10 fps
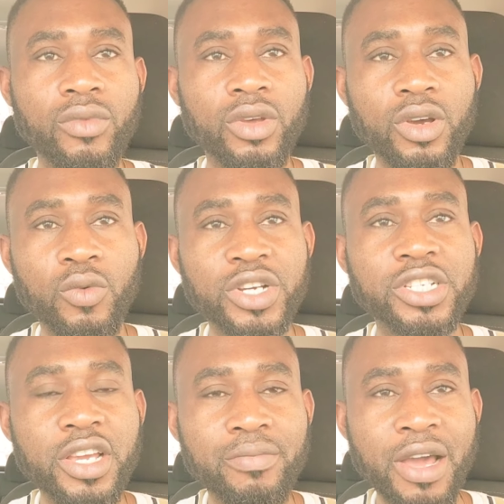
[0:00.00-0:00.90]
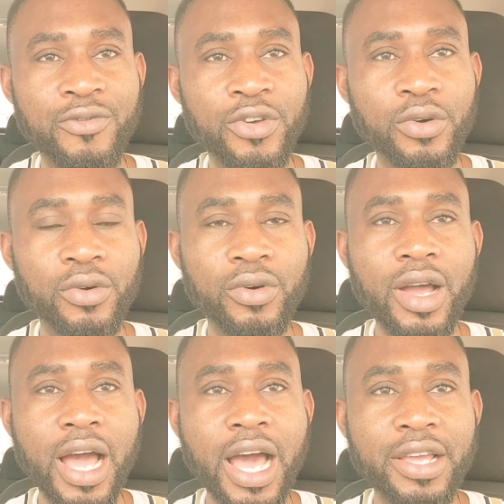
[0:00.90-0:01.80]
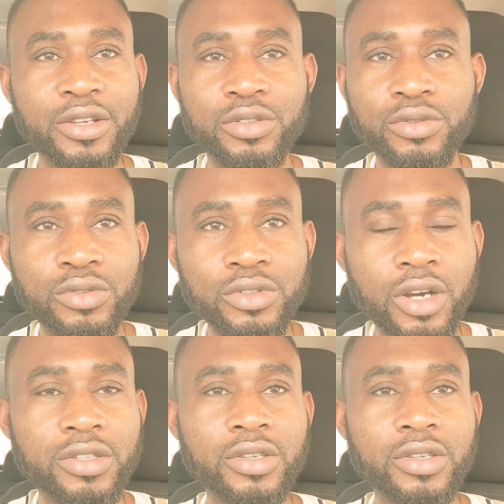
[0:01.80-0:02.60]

which in my view, I do not